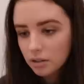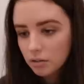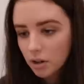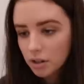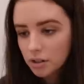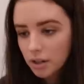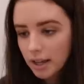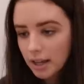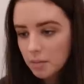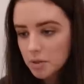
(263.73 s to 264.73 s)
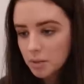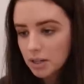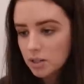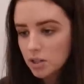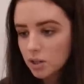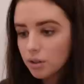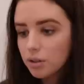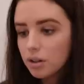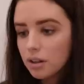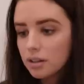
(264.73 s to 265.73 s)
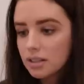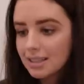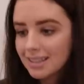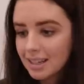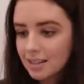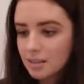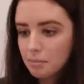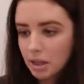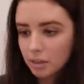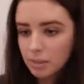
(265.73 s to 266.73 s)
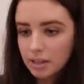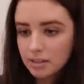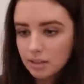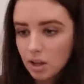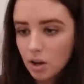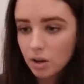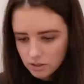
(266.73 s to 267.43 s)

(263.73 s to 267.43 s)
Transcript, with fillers: Grow your hair between two to six millimeters long.